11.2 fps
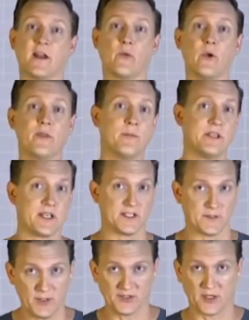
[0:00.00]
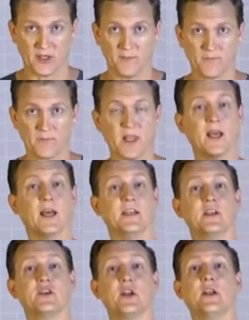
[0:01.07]
arithmetic is built on:
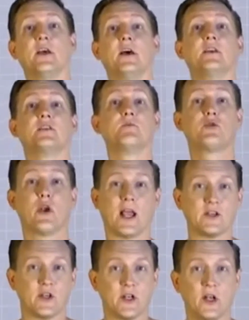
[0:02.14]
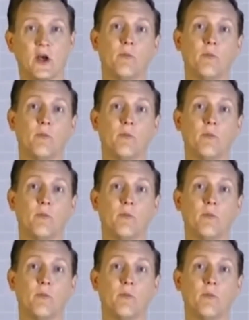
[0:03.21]
addition, subtraction,